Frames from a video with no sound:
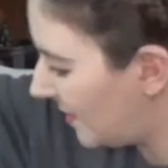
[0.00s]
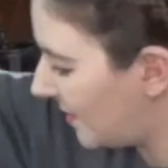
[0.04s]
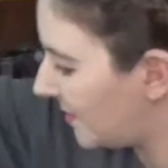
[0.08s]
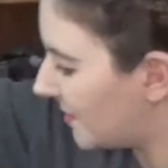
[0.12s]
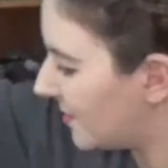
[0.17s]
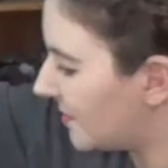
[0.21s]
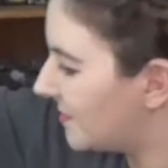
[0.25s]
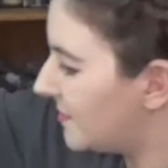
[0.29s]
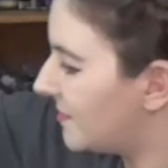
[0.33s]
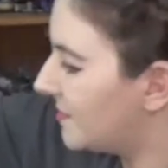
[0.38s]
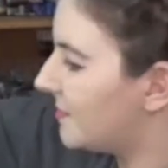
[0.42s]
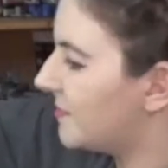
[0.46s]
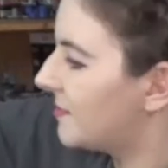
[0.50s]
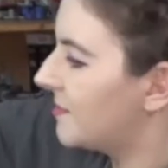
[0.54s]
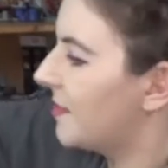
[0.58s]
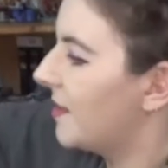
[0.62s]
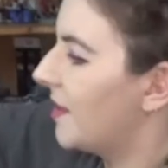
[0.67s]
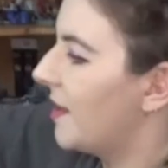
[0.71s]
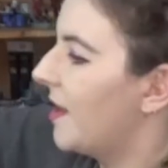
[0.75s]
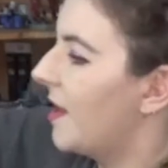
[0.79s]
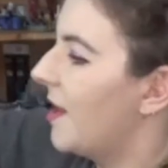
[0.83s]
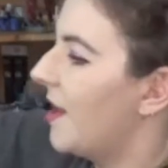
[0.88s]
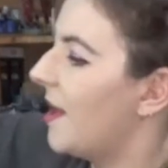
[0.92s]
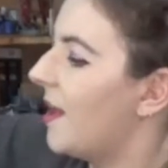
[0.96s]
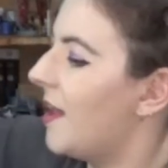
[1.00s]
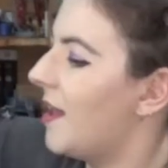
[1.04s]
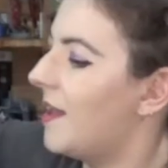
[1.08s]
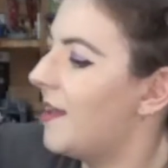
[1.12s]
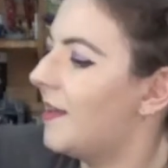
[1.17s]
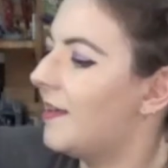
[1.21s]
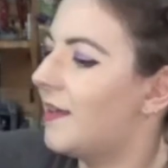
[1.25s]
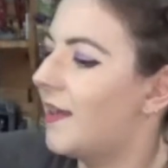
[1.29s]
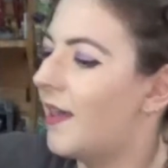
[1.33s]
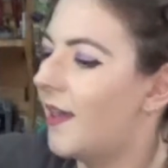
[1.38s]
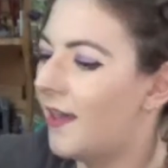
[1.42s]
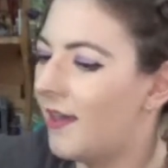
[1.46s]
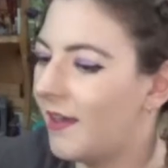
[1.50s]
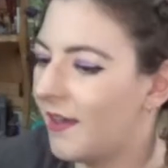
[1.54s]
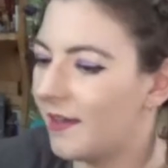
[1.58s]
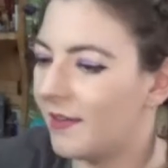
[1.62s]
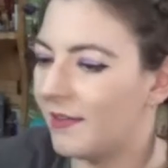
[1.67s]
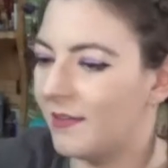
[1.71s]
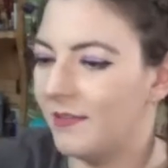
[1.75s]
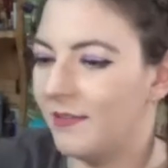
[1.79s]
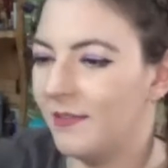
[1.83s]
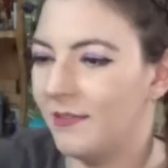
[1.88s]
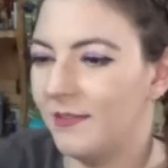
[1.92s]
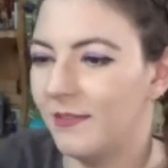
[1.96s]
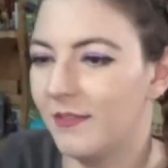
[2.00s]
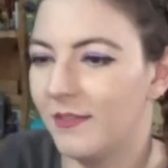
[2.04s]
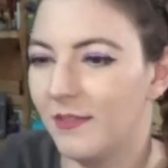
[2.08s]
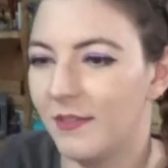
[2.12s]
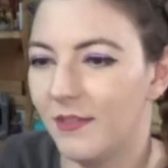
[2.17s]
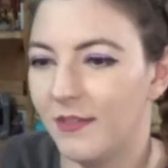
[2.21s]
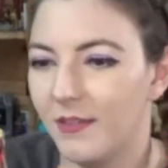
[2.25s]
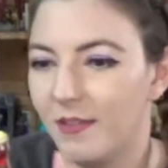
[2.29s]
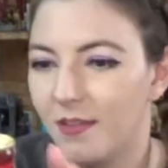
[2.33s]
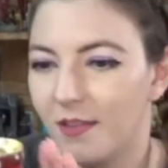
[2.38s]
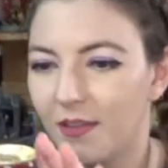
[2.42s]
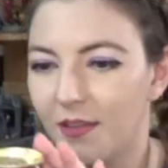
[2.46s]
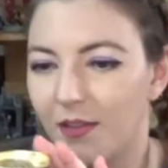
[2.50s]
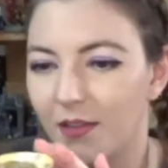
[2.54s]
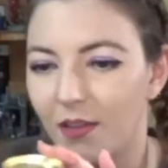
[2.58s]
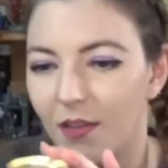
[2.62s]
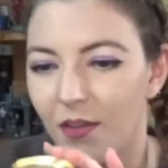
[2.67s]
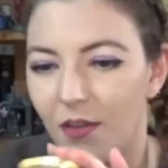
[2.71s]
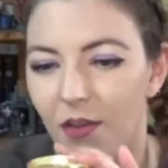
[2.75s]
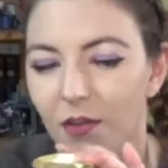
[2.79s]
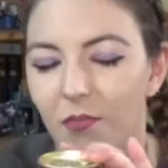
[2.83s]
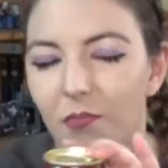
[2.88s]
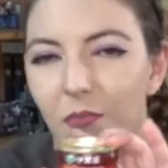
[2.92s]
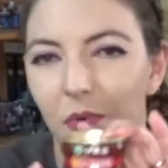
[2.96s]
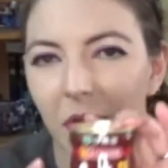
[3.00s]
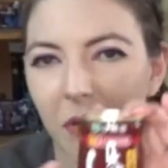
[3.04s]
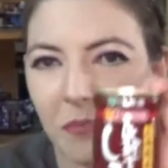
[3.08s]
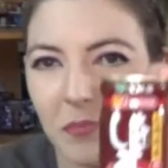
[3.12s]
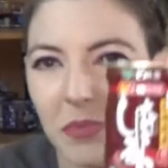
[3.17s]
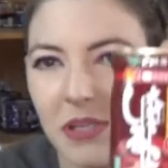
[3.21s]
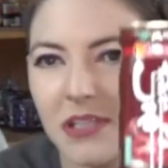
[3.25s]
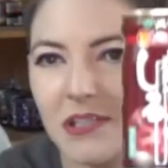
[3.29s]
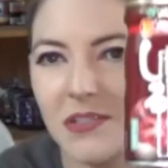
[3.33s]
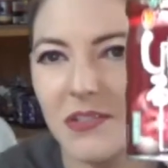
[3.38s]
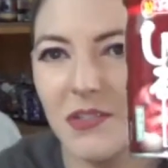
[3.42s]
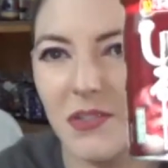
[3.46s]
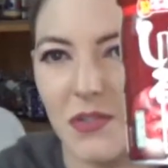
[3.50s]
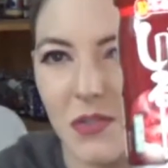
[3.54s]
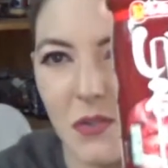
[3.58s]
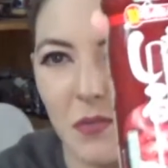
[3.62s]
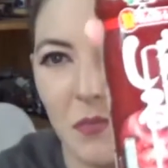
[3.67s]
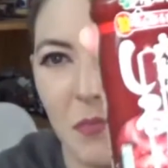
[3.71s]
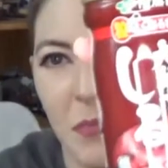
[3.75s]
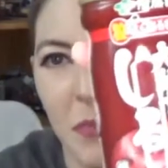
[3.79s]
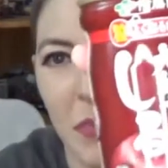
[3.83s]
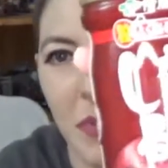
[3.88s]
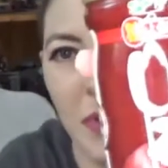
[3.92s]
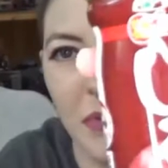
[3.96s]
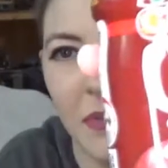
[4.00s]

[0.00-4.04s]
is a can of red bean soup.